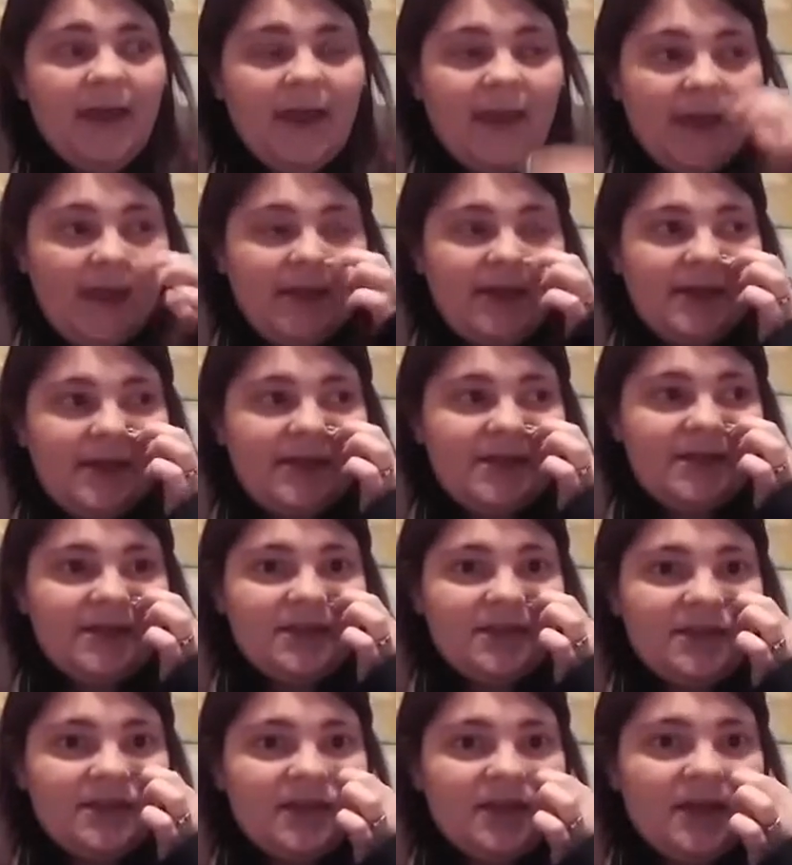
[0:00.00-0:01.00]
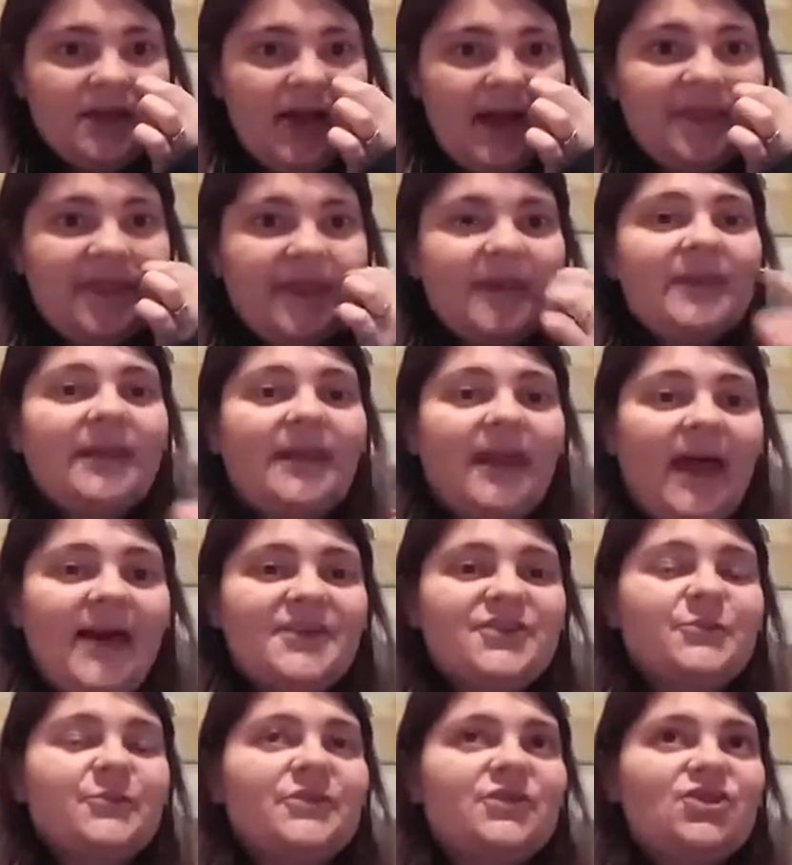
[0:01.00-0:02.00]
And I think the
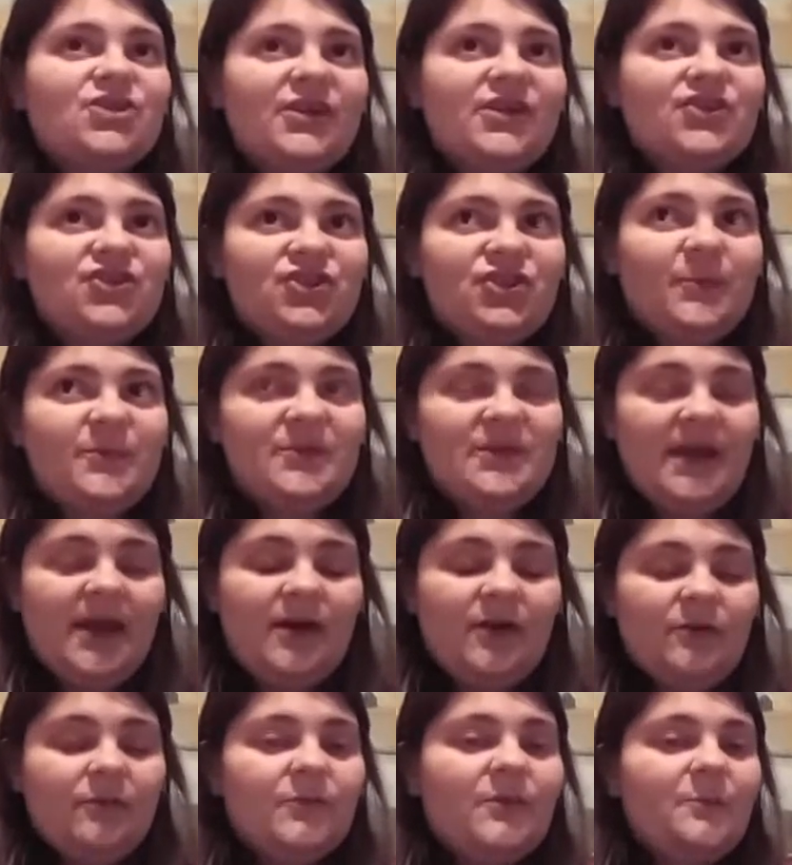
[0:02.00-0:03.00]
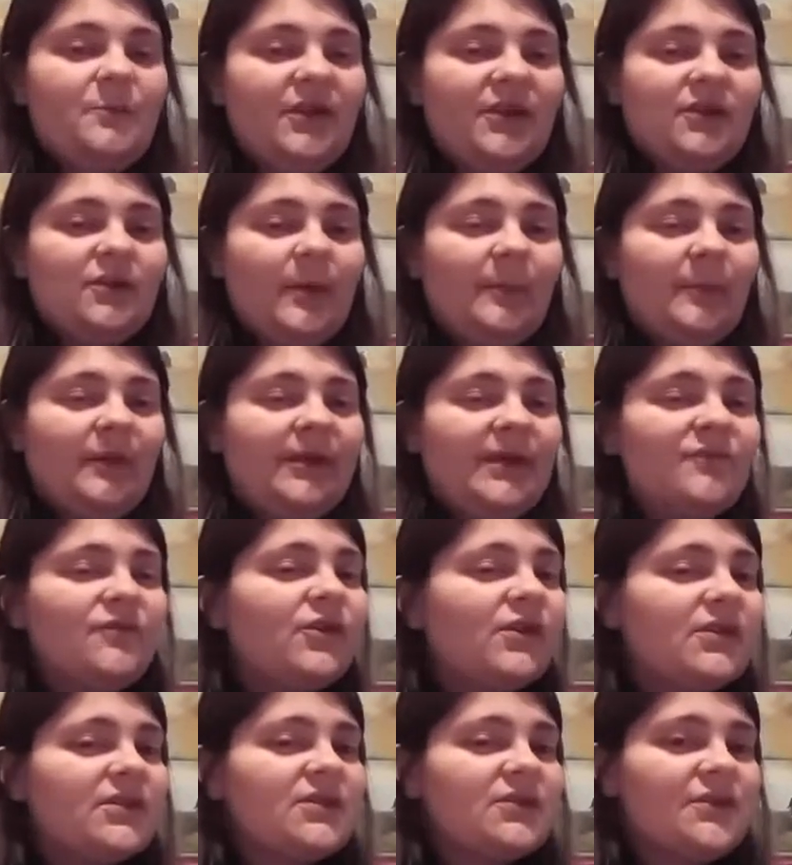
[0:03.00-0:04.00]
last one just shipped out, but I believe you
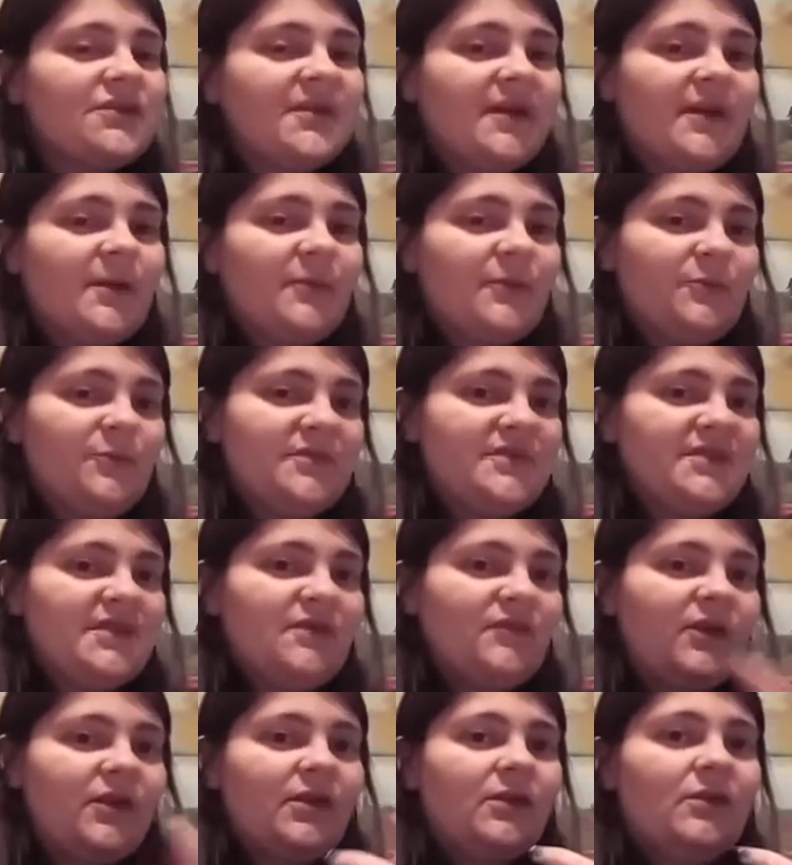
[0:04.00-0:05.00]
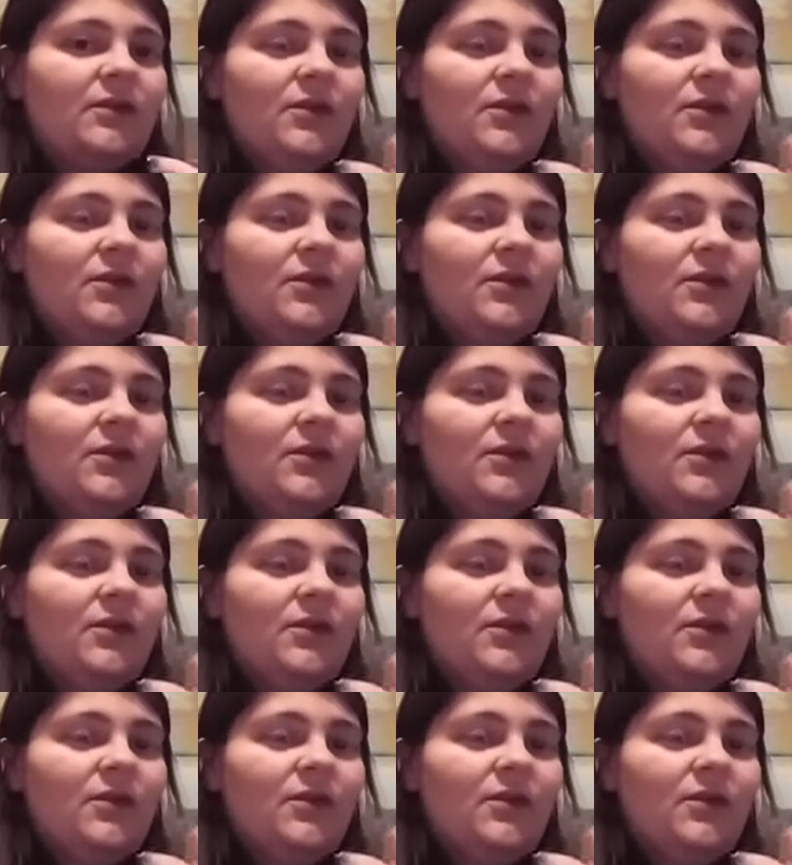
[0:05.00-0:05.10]
can still sign up and receive it